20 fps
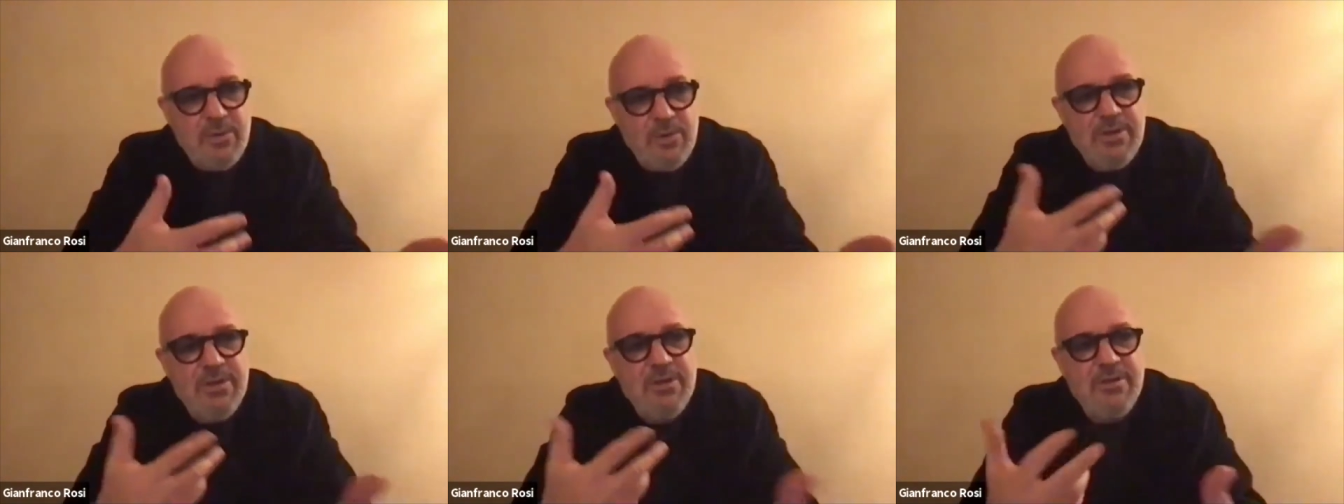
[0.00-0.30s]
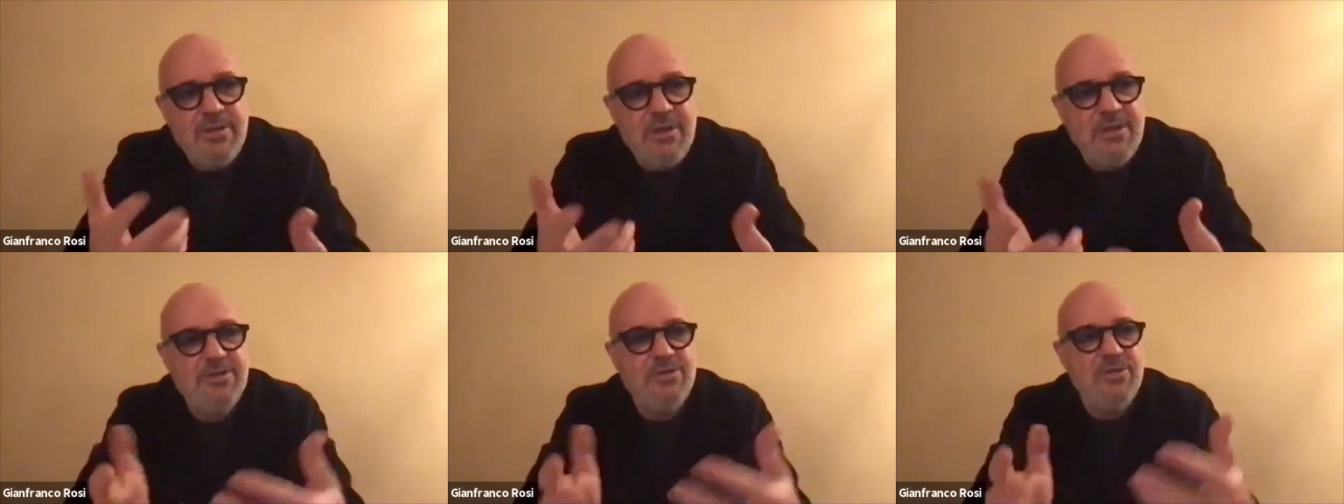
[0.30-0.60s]

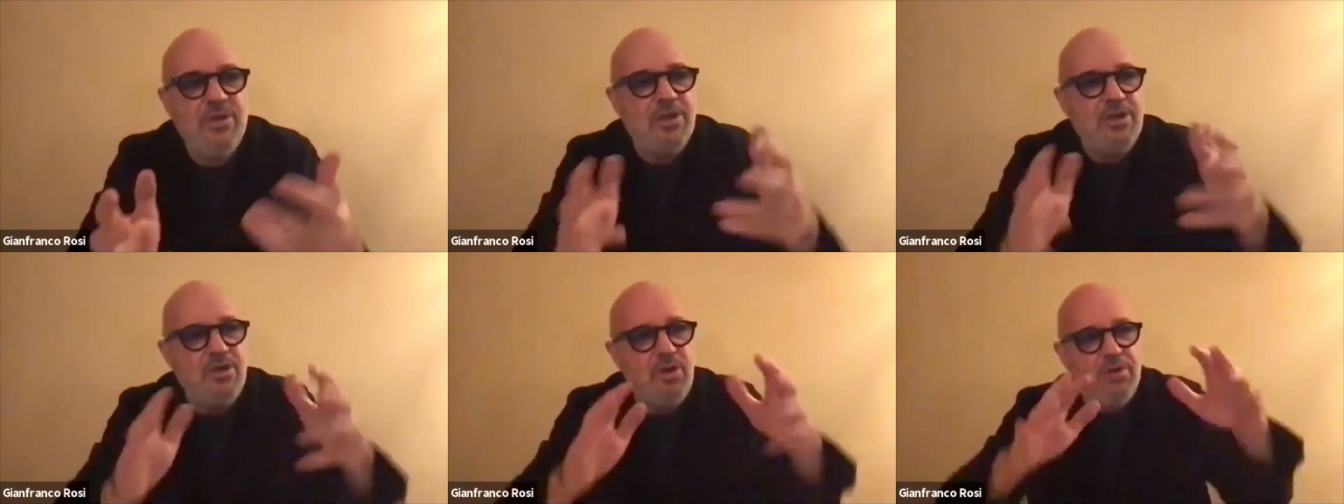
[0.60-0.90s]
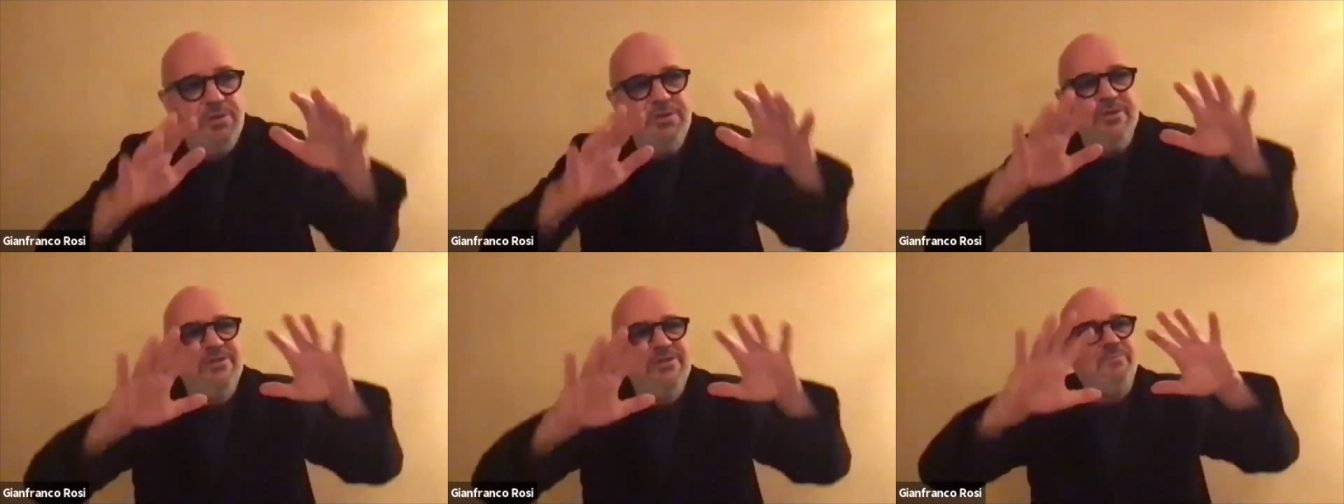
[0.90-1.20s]
Well, I go
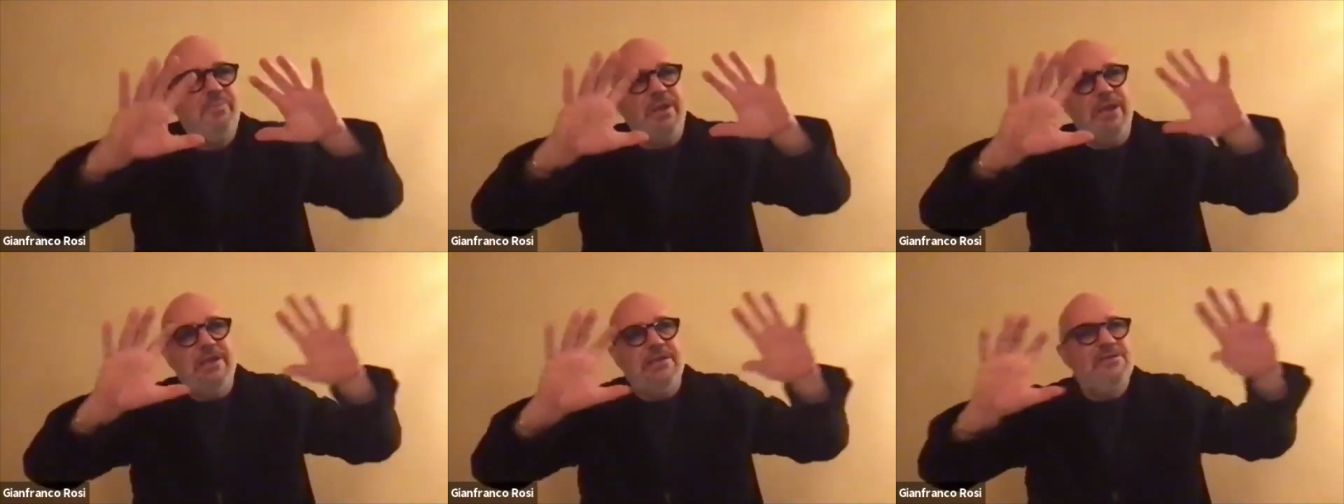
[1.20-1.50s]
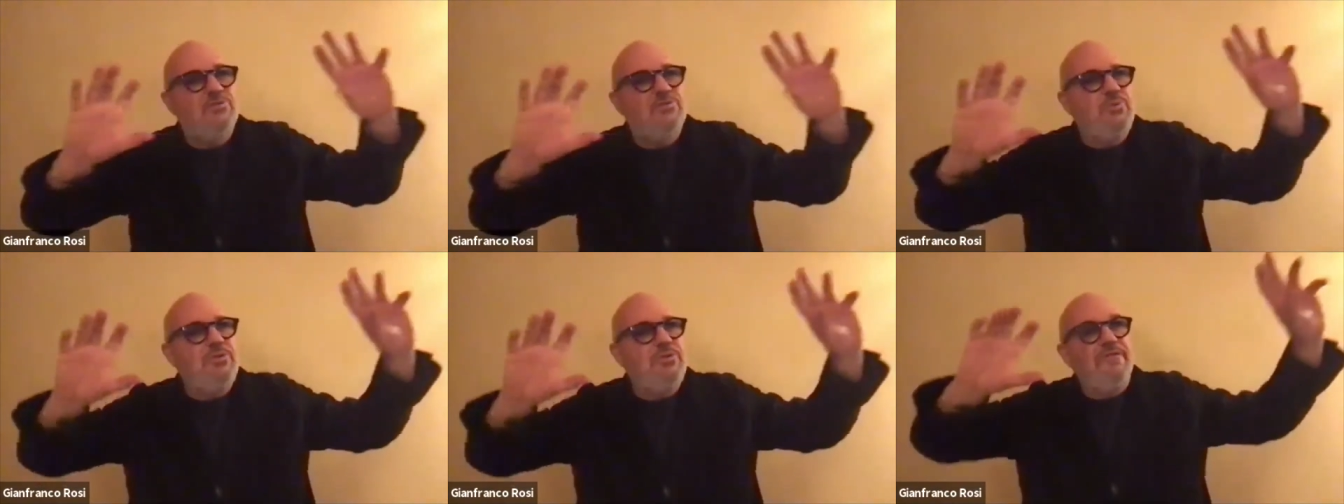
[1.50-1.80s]
in this
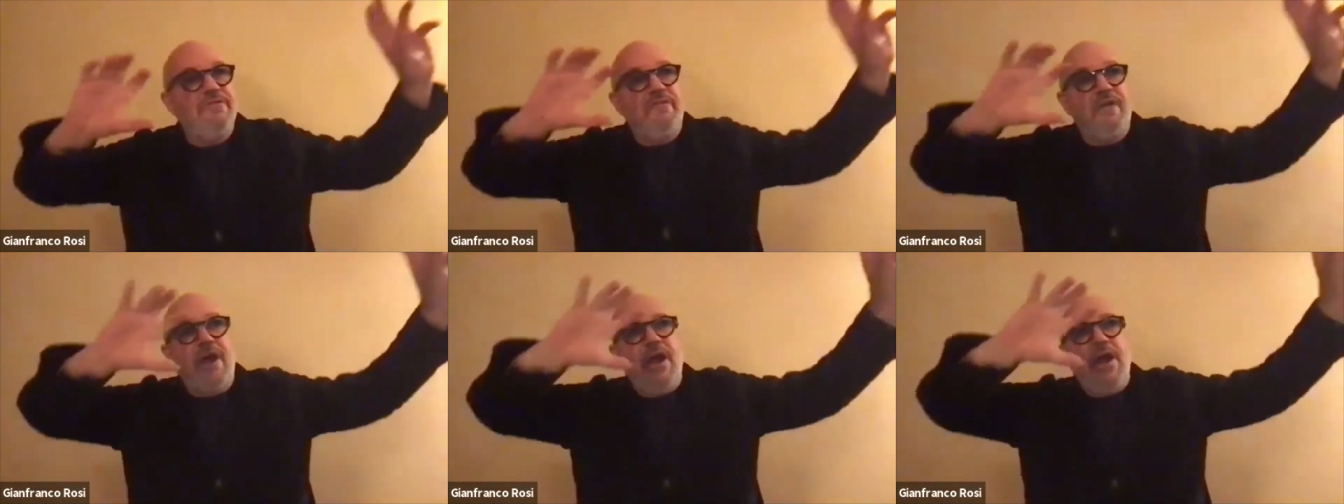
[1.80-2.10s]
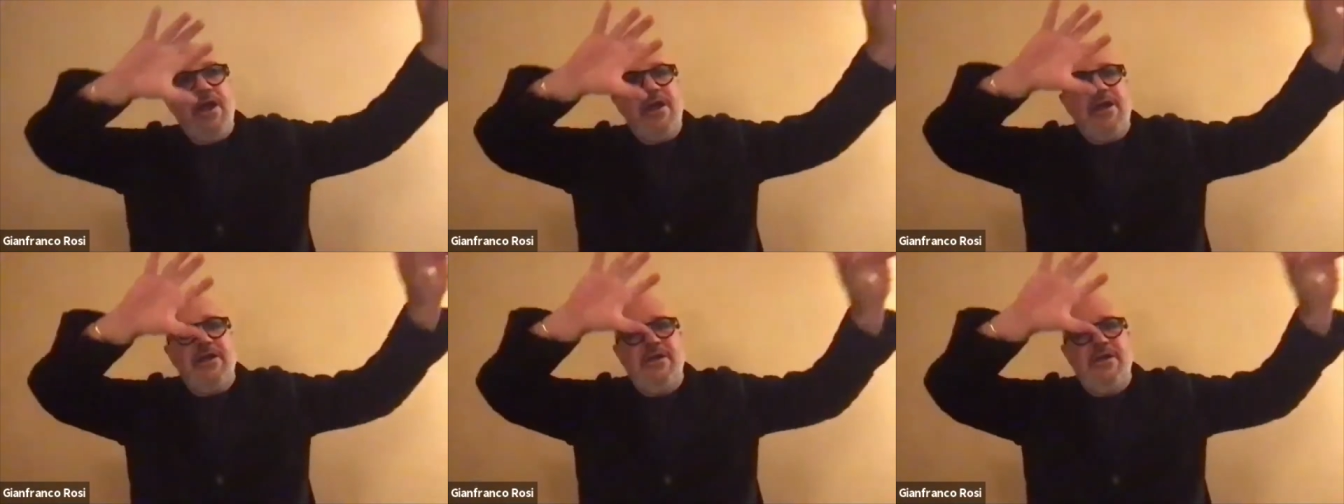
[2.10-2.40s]
place with
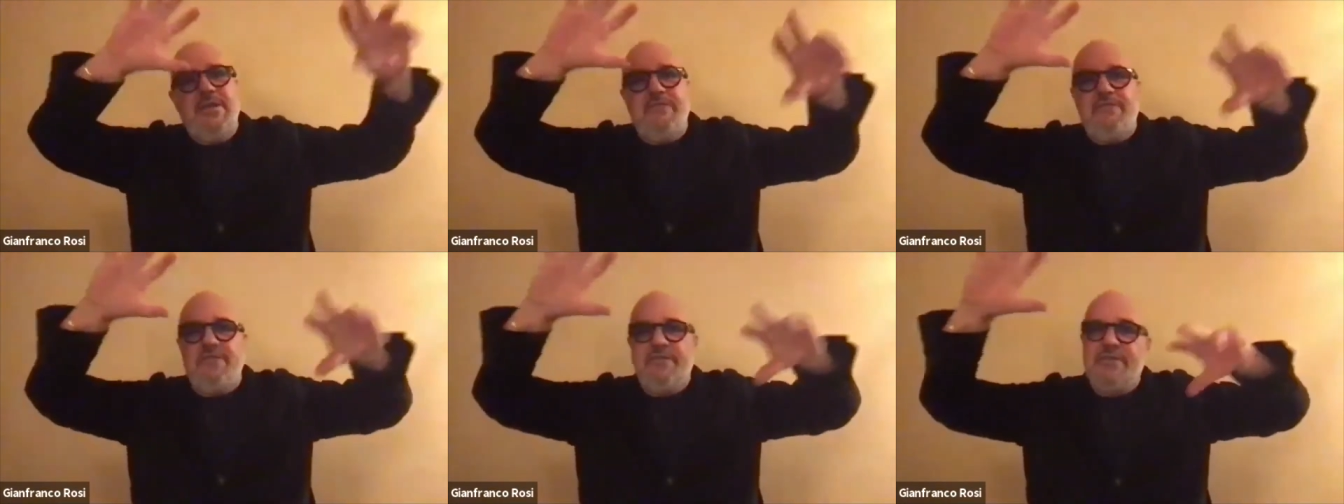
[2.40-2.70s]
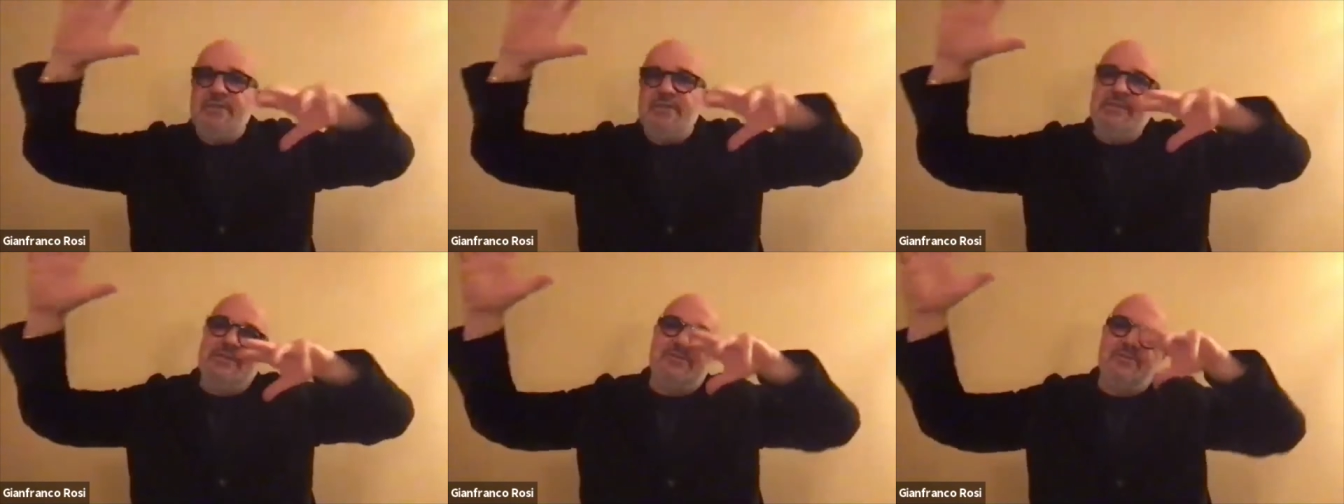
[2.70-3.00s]
fire, and everything is